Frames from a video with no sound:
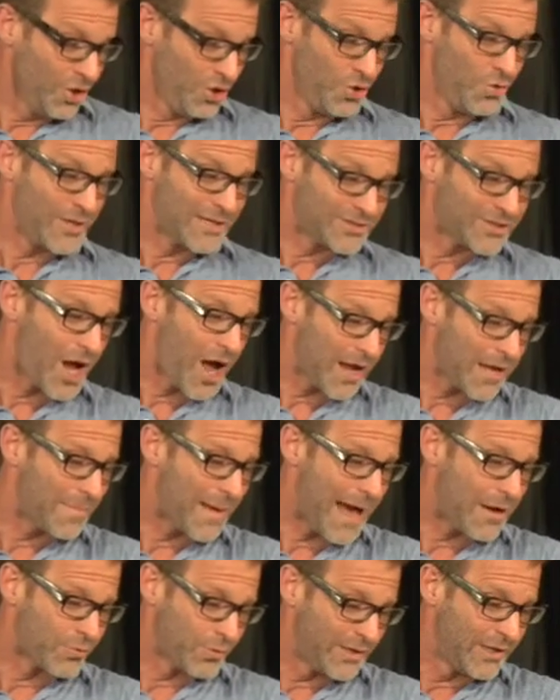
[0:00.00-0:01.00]
You can talk
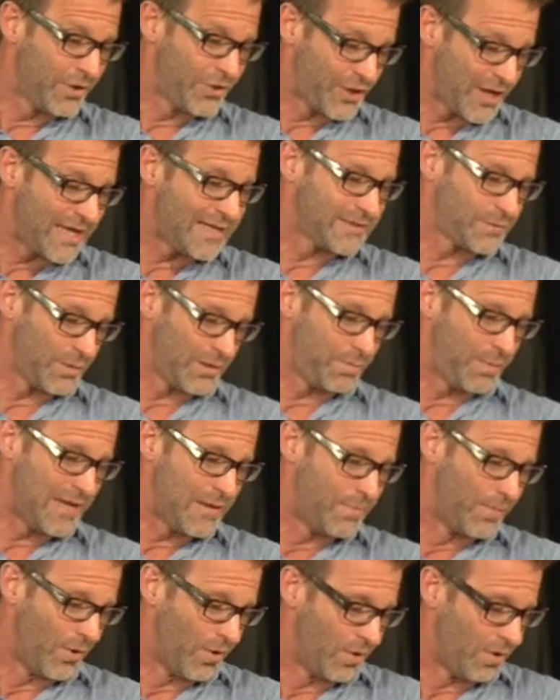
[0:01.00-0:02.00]
about real things with
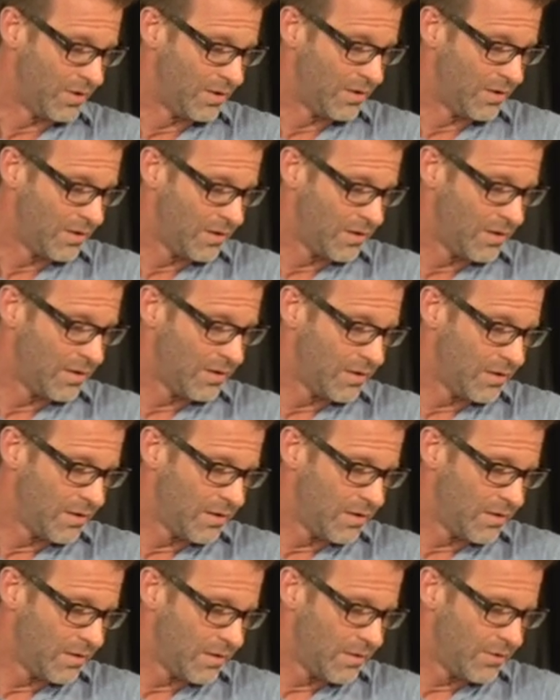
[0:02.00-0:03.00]
people.
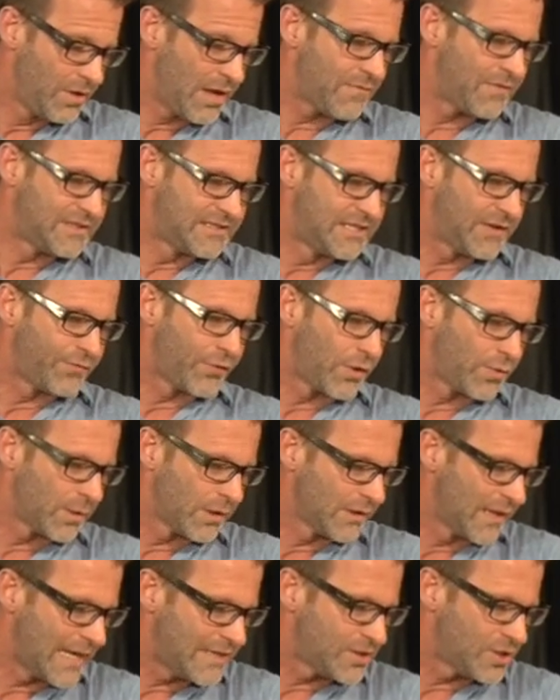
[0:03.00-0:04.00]
You have a different
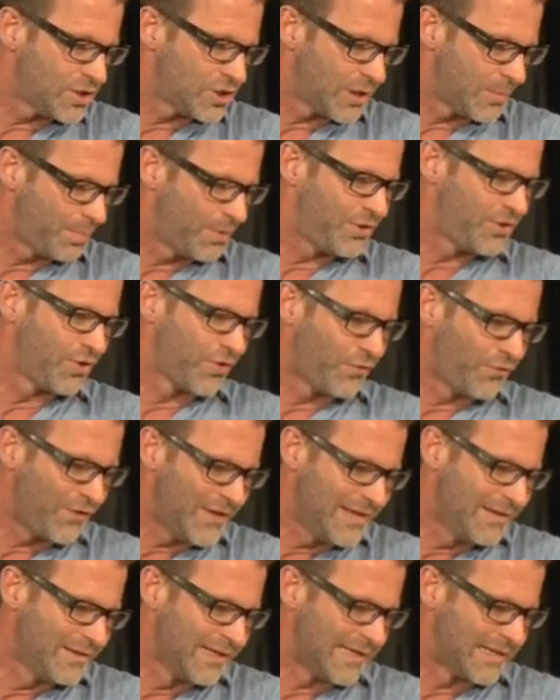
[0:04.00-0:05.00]
relationship with your
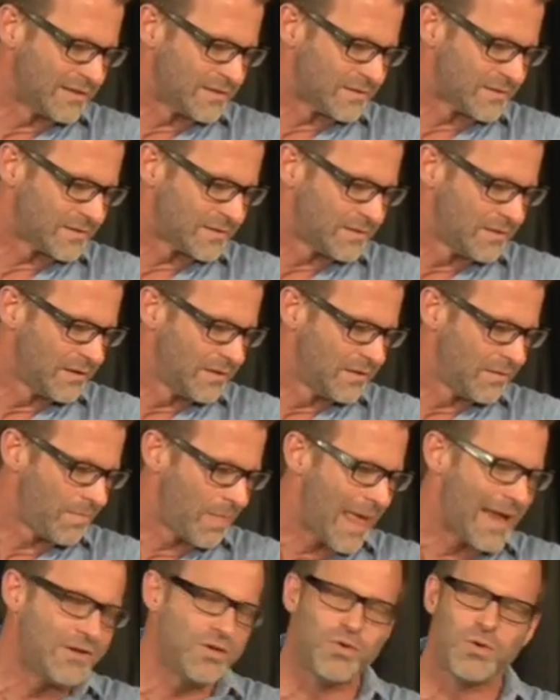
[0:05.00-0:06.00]
feelings,
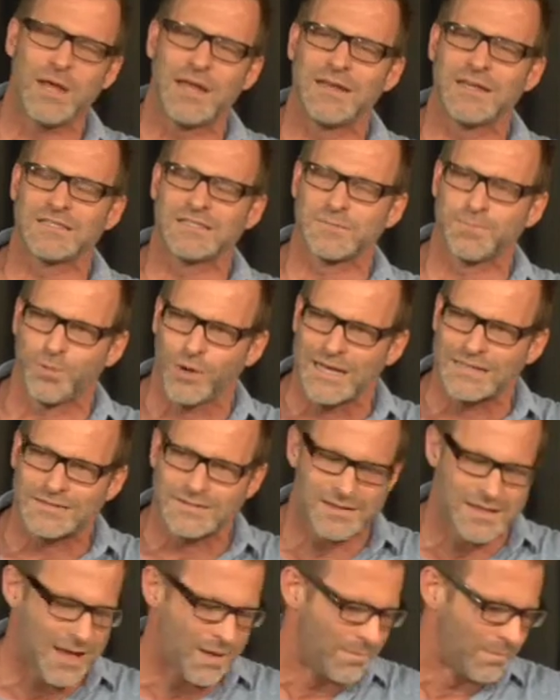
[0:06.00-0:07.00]
and you can
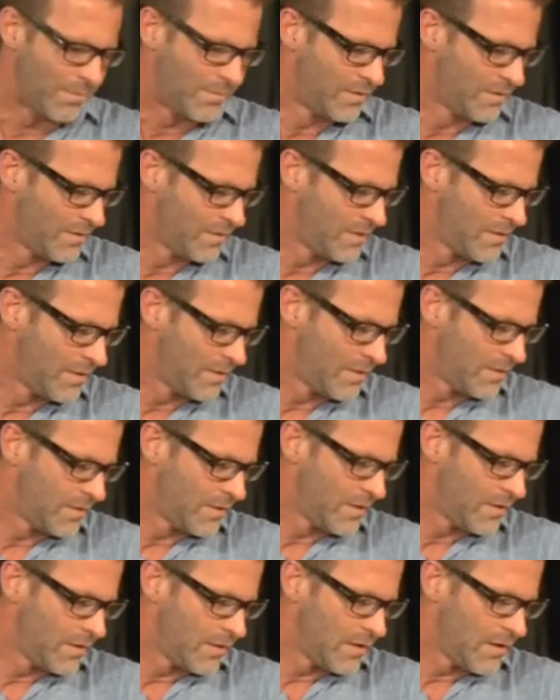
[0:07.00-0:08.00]
express them.
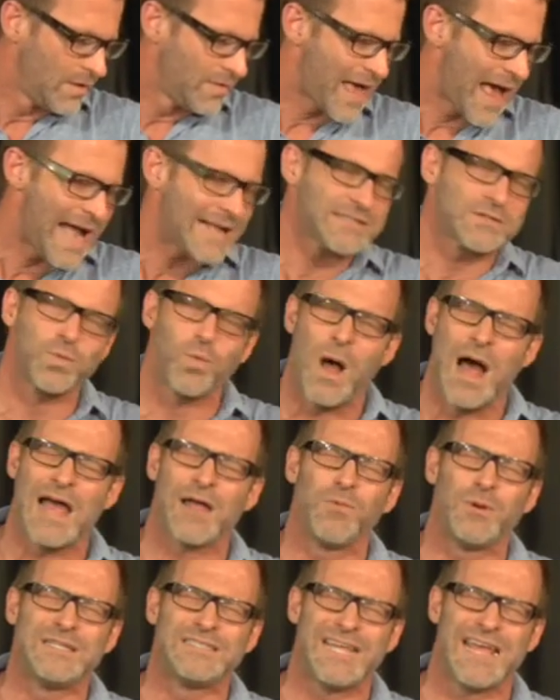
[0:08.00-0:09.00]
That's
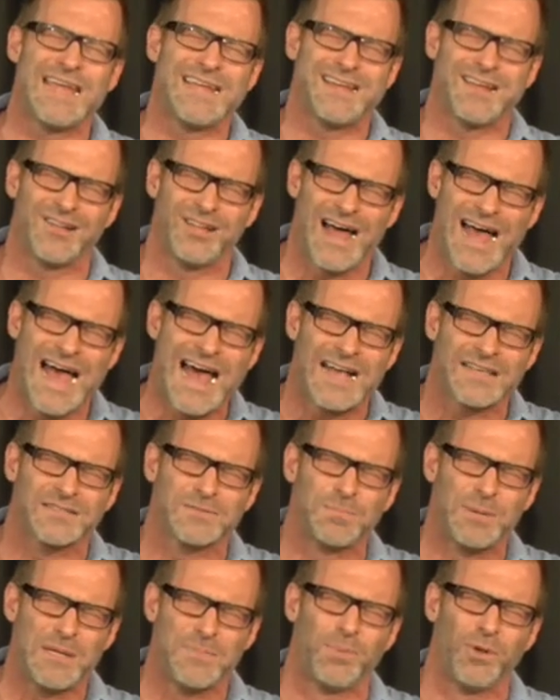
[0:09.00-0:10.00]
why we take
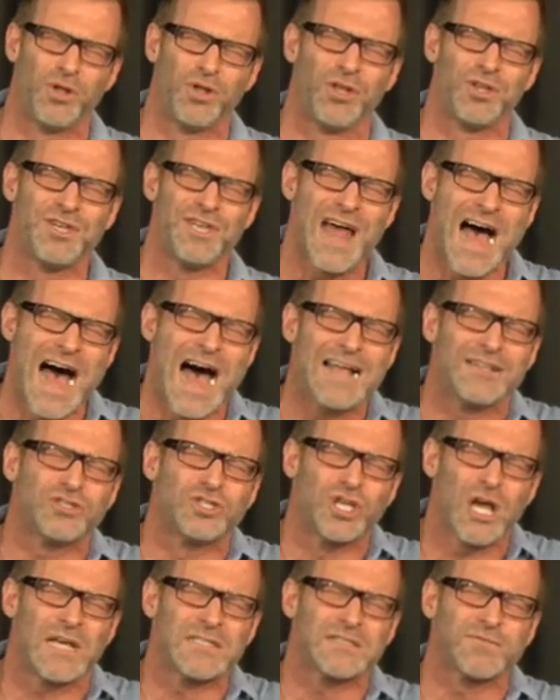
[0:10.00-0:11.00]
class, people,
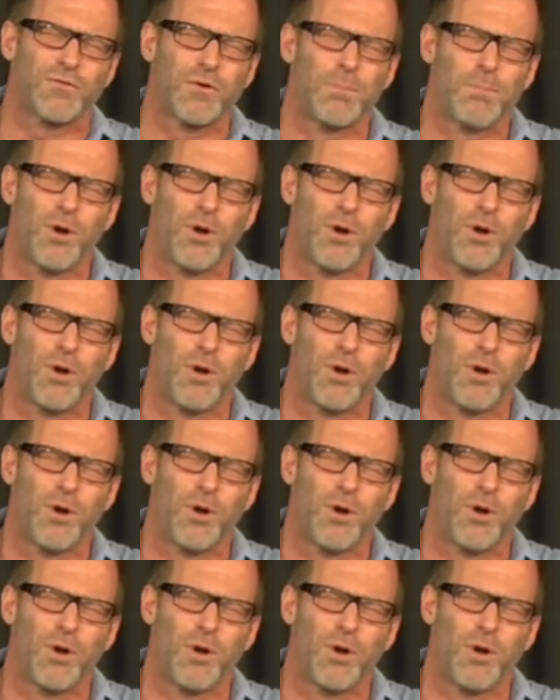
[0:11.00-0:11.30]
not just for